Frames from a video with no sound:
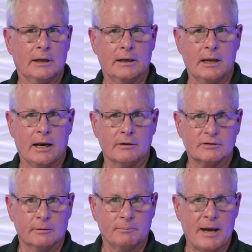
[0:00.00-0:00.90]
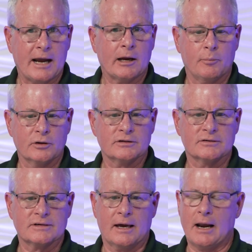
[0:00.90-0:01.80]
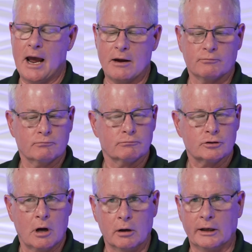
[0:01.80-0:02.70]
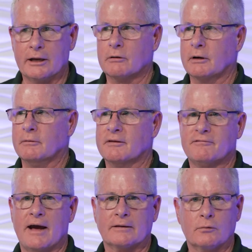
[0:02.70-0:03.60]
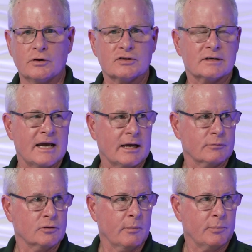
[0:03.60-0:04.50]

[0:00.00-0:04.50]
And to back up what you said, I totally agree with the fact that we should take them to a